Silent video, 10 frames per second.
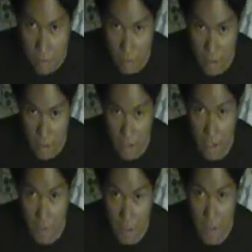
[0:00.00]
then I
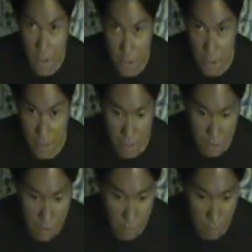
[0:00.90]
really suggest that
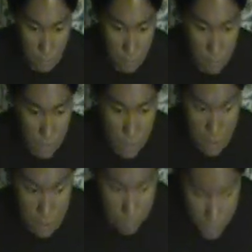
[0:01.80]
you just